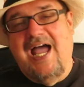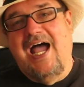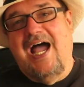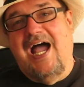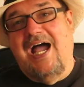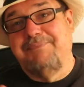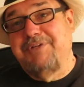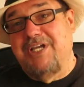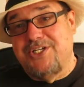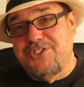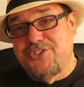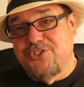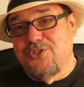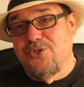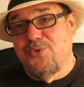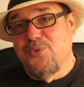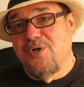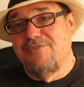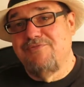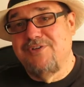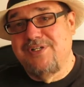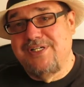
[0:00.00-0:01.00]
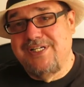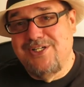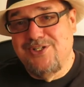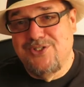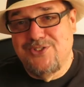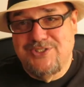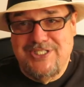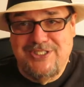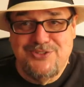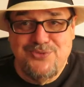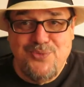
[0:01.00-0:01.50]
I'm not sure what
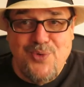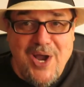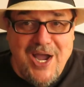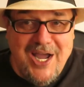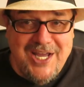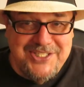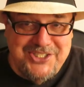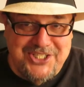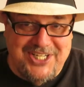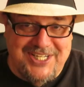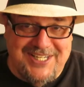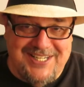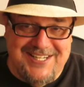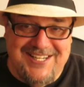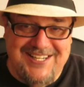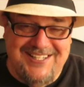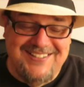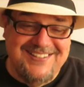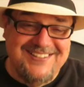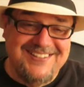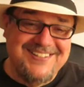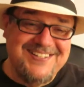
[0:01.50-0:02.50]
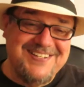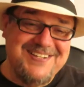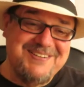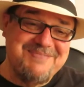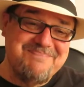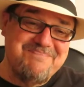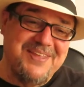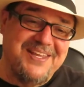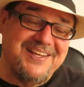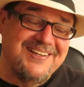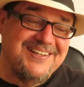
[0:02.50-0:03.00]
videos he's watching.
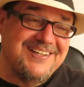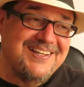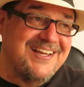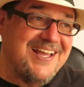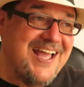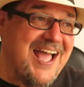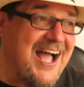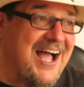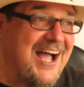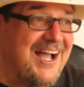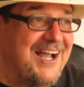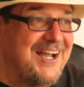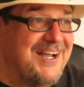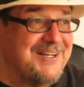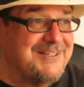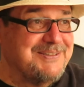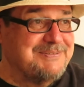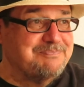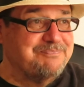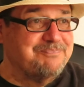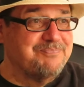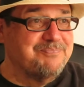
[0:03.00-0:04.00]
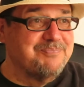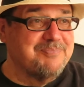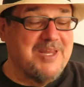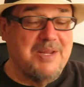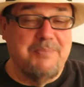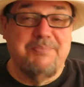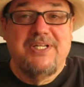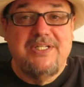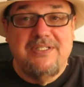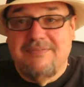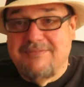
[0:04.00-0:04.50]

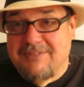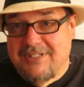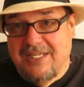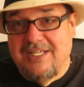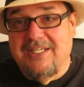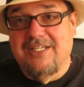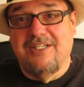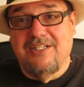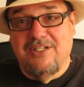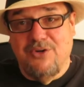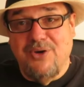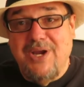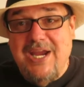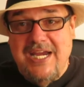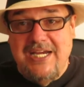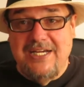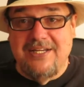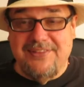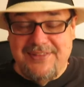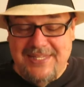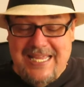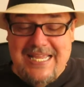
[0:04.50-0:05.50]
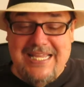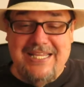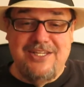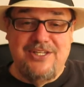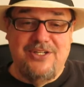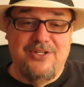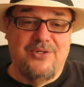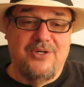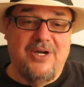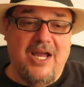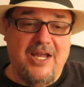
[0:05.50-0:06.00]
But great, thank
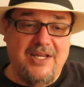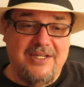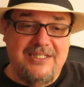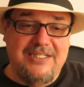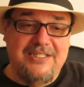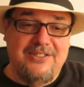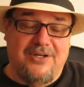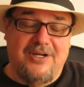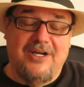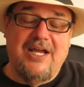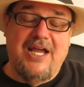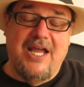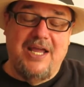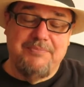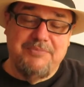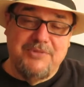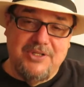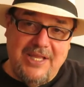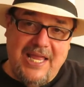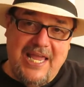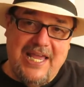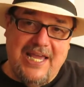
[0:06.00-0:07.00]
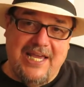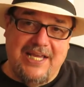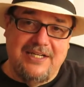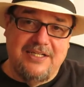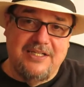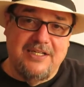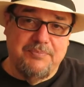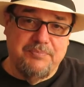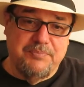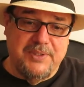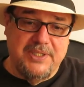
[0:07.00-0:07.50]
you. I'm glad.